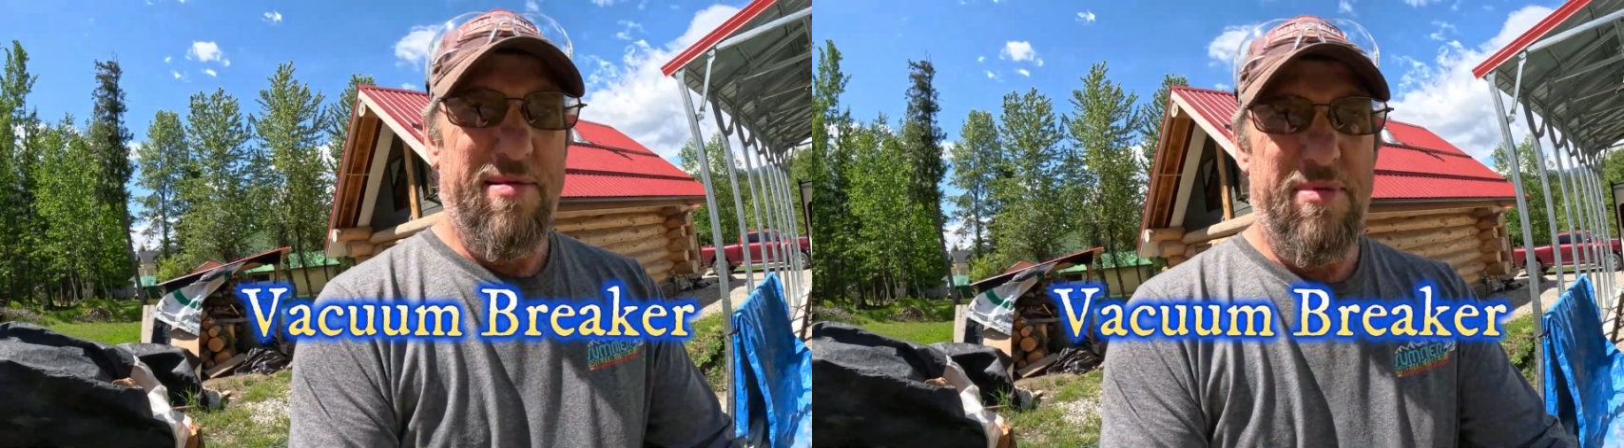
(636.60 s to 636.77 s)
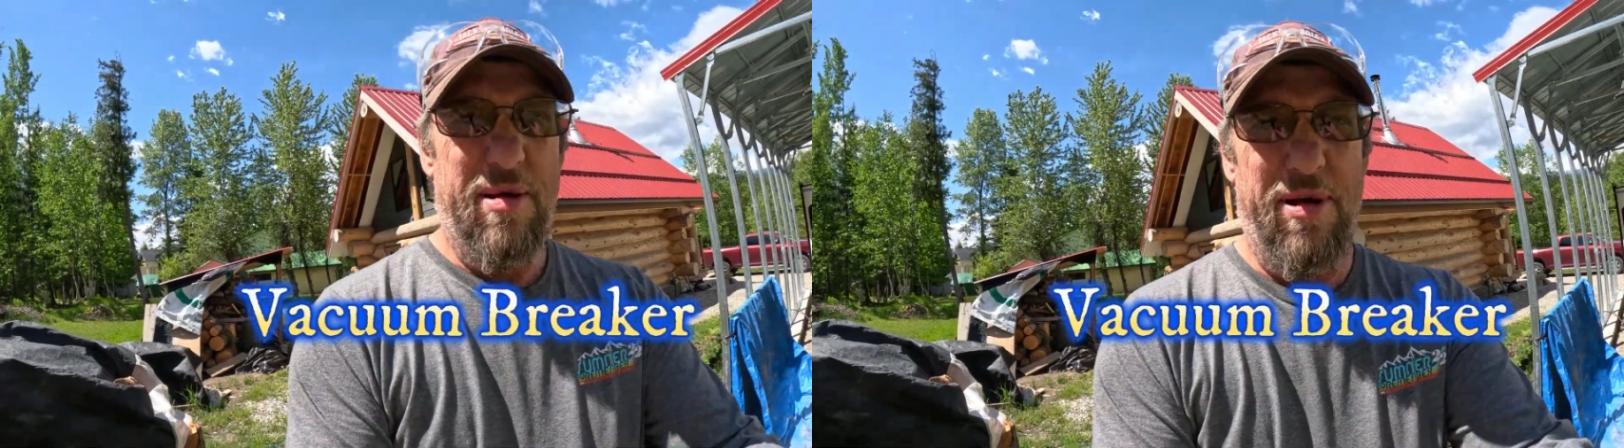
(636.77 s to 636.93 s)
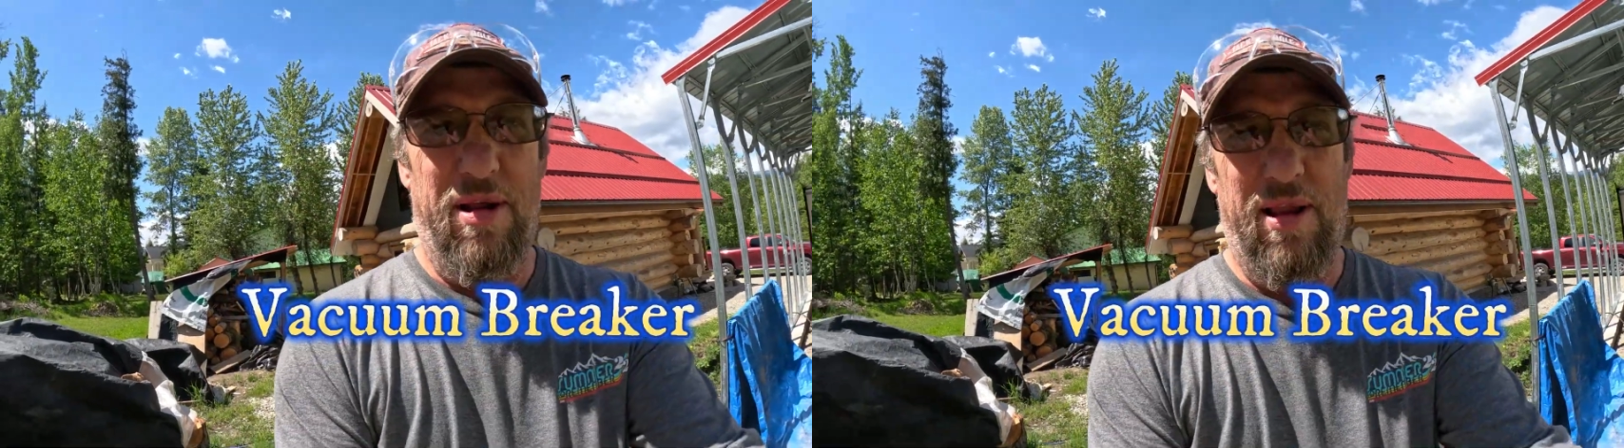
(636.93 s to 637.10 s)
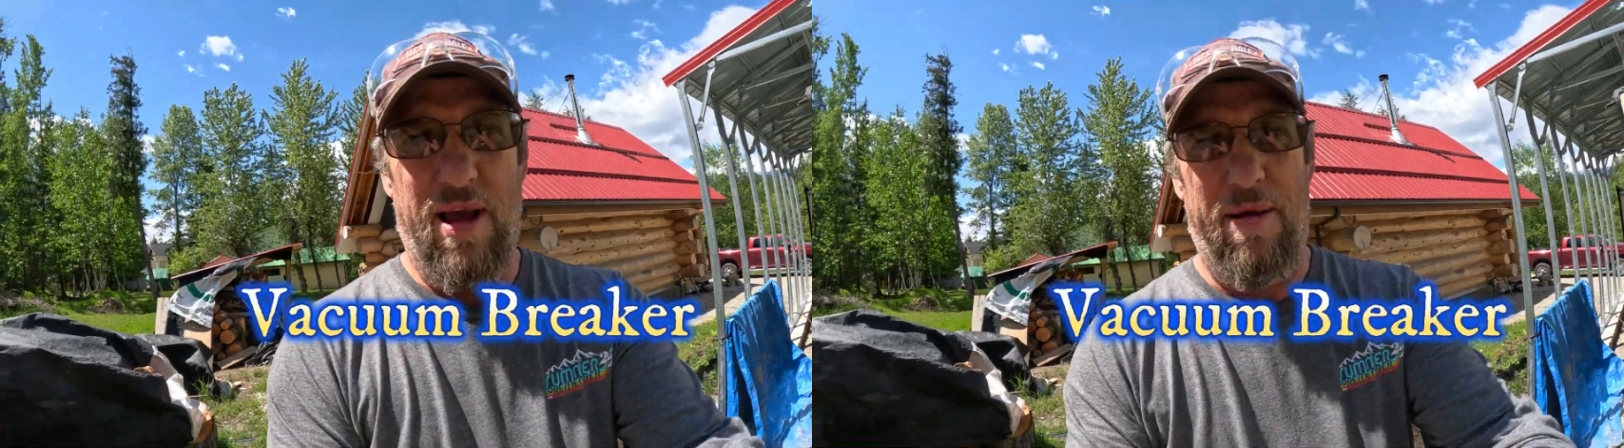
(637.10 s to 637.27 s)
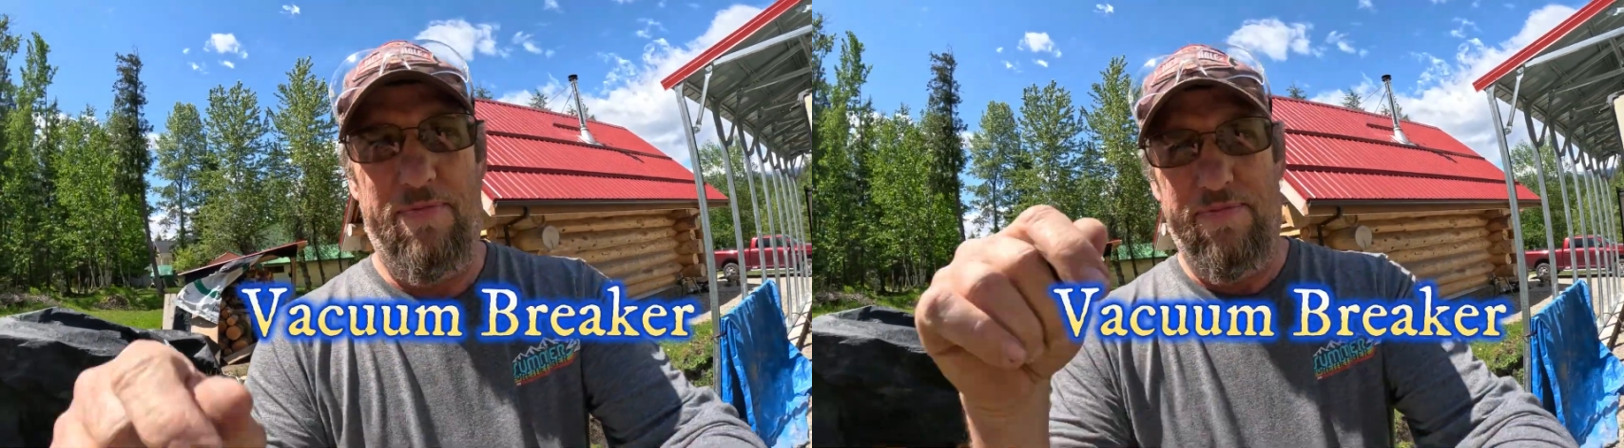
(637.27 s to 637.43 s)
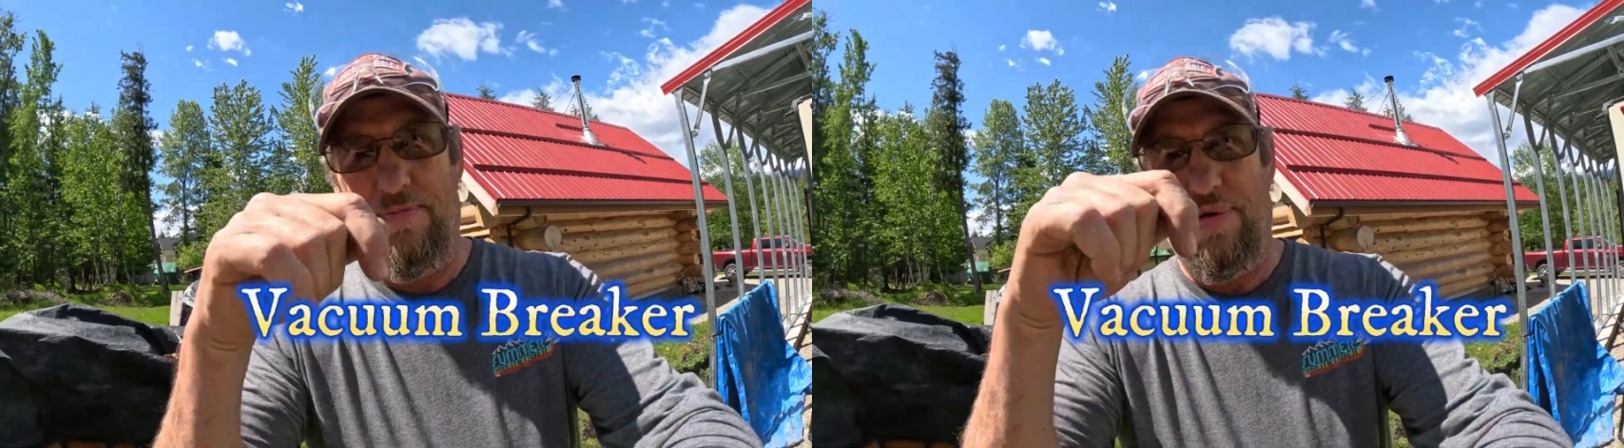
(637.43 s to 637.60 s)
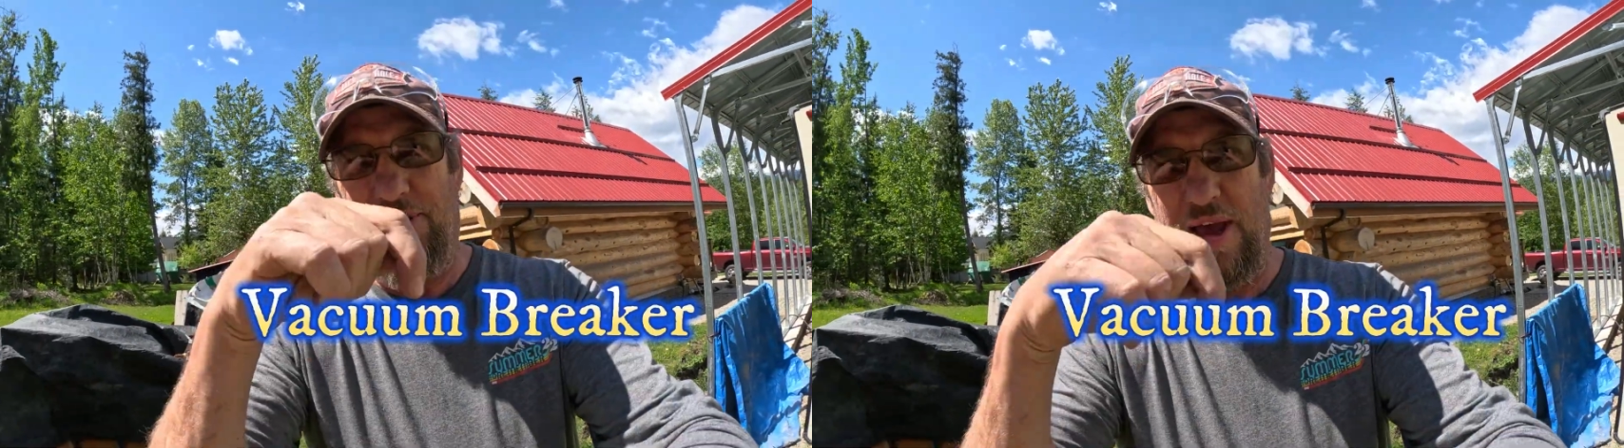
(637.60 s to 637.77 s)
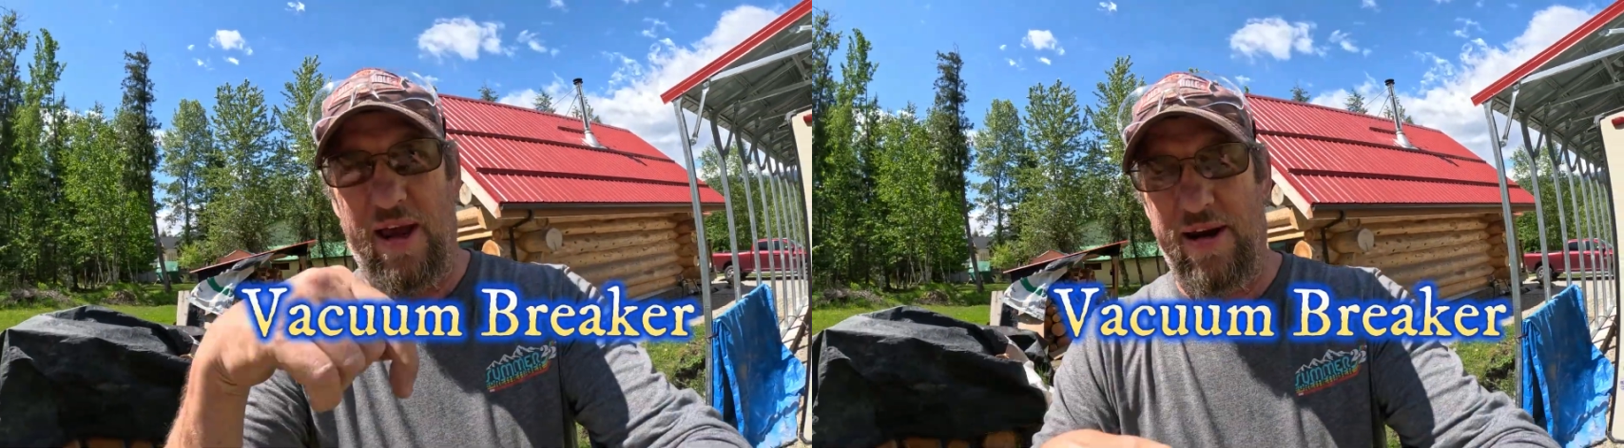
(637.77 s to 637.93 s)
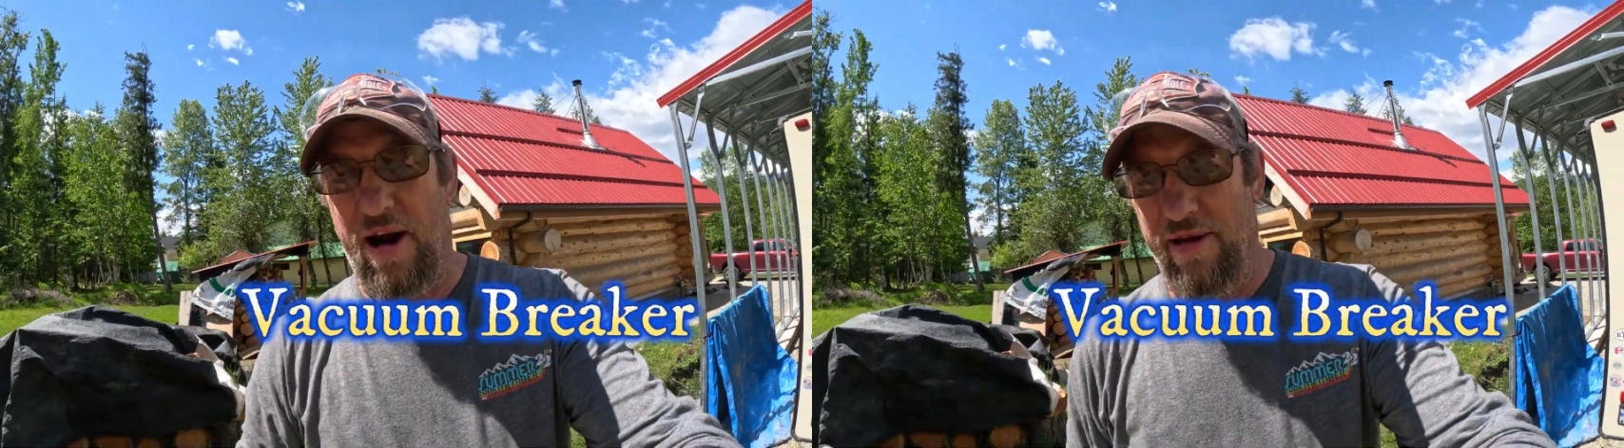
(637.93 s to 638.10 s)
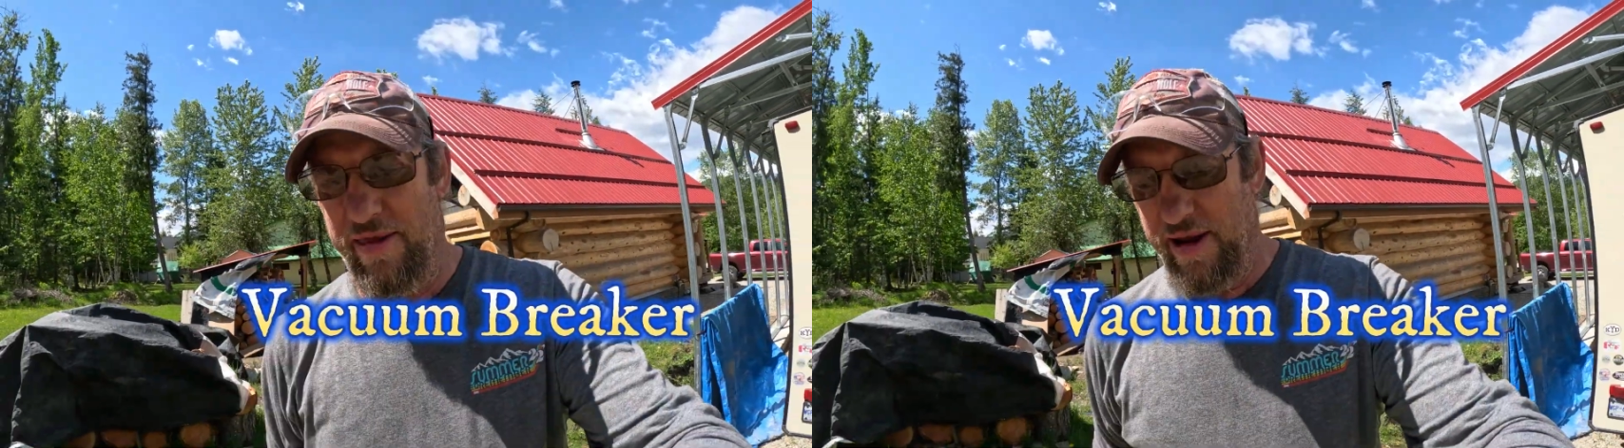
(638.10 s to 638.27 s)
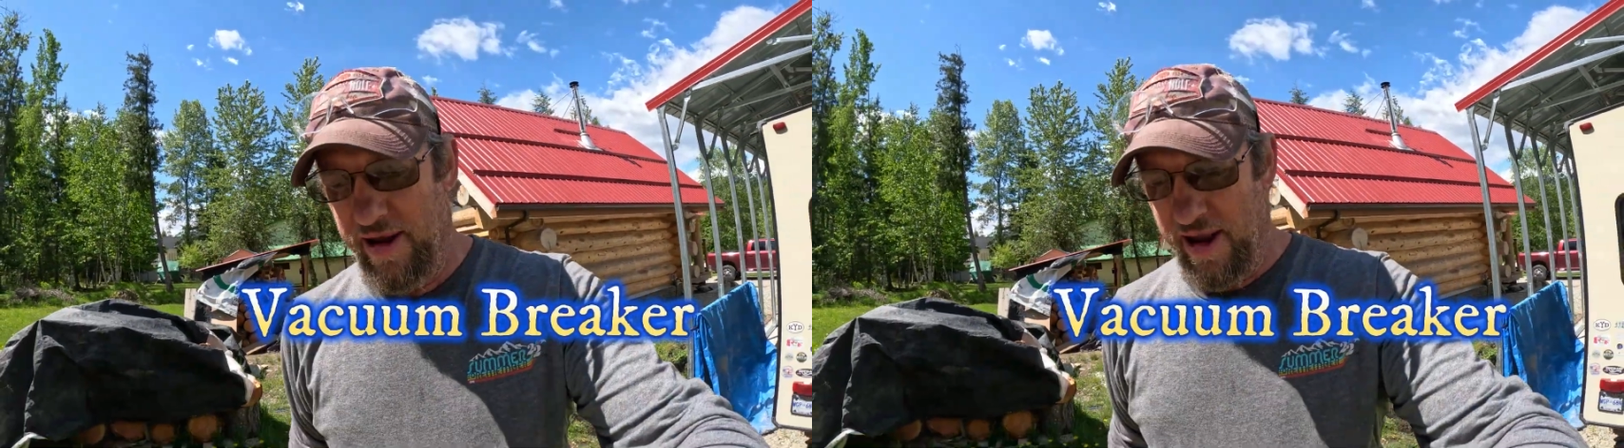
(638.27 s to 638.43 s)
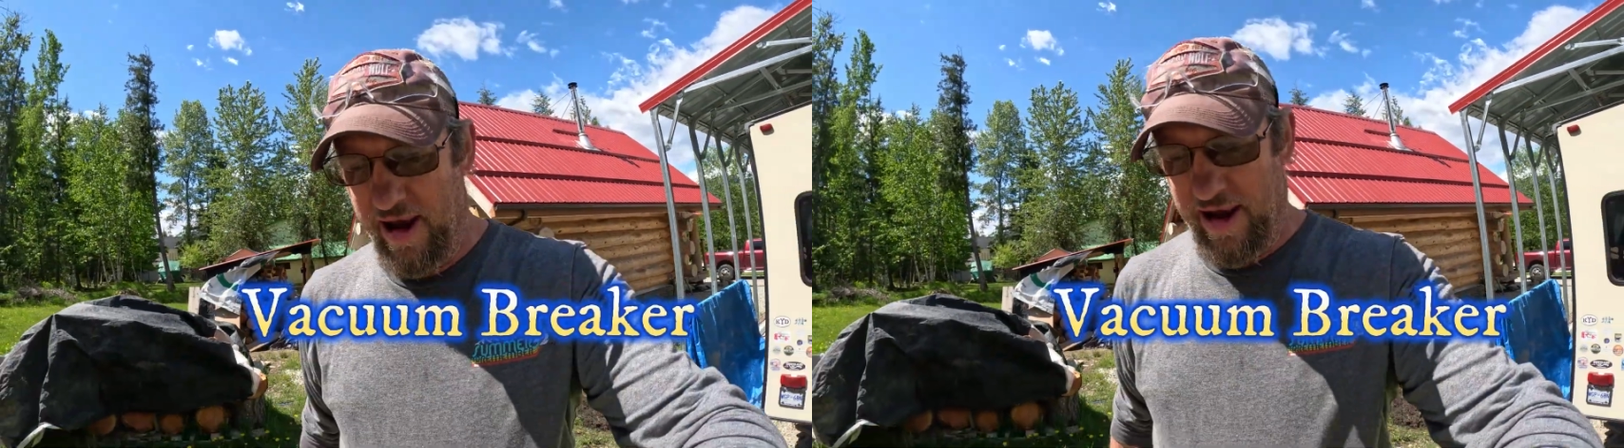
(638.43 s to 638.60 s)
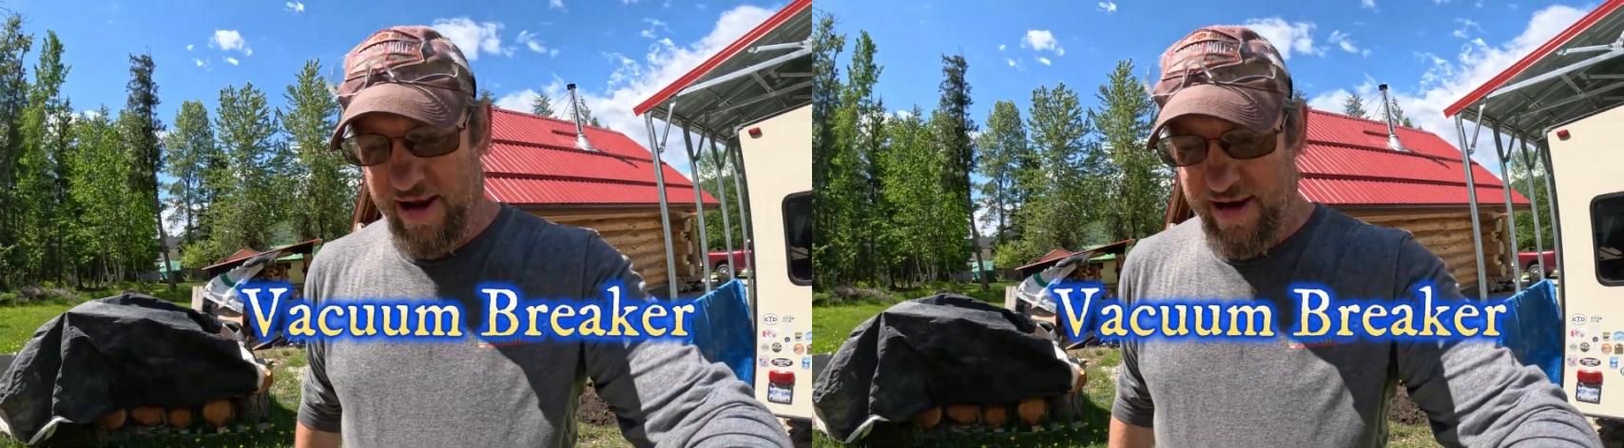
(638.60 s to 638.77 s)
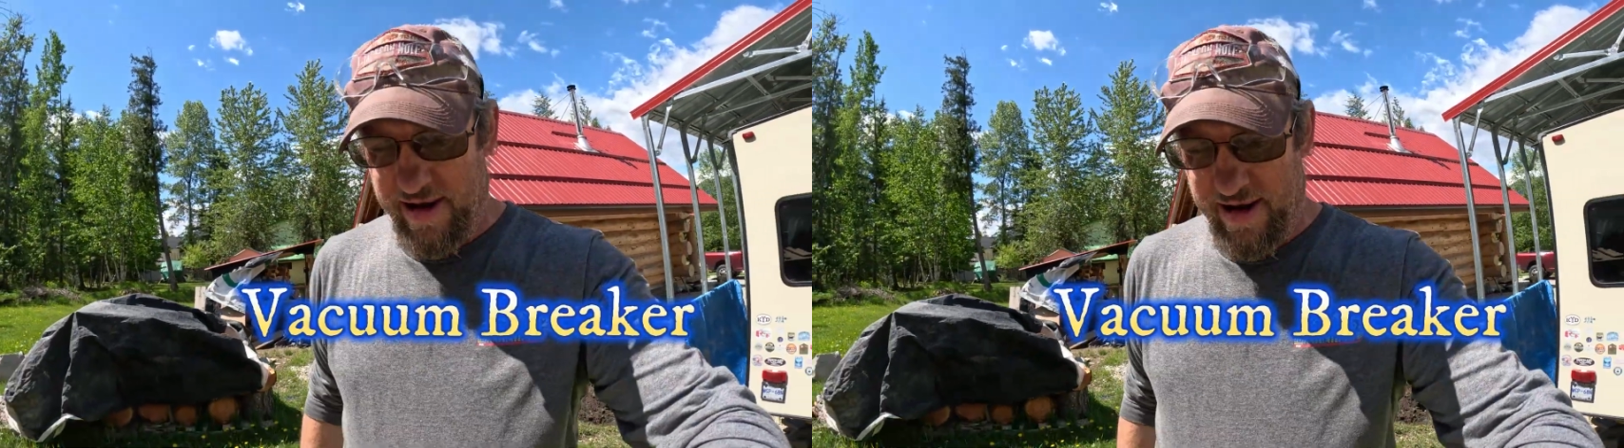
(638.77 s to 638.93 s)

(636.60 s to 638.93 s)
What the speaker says: Maybe I'll put that down in the